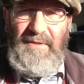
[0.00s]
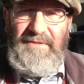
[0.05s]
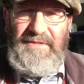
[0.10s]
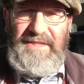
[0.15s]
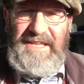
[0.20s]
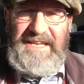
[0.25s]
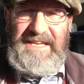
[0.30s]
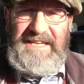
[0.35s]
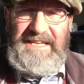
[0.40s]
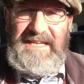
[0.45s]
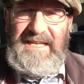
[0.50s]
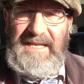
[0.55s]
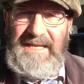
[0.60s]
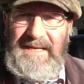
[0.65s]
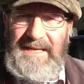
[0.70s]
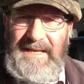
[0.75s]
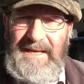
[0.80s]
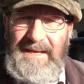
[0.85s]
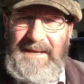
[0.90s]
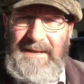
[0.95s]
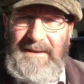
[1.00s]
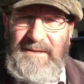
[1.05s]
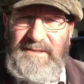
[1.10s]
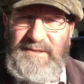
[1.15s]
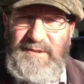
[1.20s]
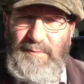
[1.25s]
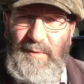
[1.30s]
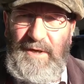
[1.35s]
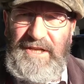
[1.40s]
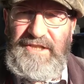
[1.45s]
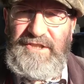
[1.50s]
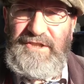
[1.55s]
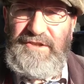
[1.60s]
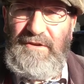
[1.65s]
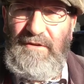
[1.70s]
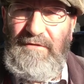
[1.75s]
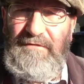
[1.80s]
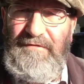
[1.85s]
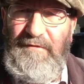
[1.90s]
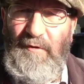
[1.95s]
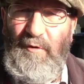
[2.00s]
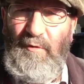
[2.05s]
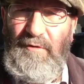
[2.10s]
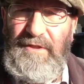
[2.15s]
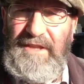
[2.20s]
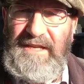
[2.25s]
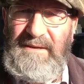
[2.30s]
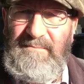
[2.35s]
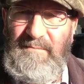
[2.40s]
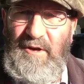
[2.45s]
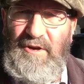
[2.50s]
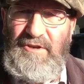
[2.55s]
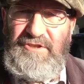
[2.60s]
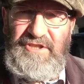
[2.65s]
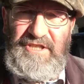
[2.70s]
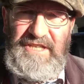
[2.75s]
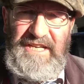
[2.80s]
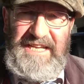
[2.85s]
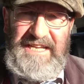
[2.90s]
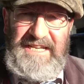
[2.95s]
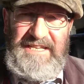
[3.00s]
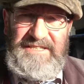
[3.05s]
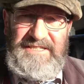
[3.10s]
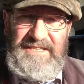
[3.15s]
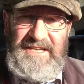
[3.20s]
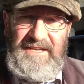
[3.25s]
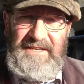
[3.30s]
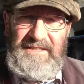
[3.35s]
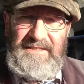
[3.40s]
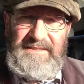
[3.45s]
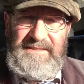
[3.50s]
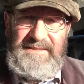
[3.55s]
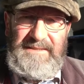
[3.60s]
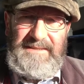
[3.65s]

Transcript: the switch for the immersion heater